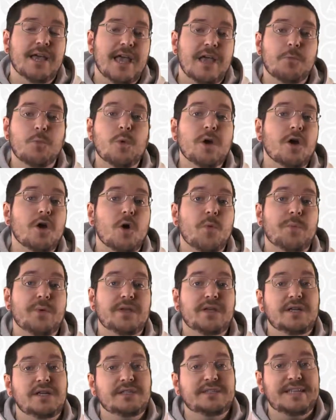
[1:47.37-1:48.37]
and we're
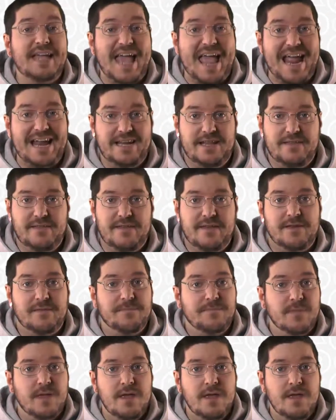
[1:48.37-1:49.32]
open to anything.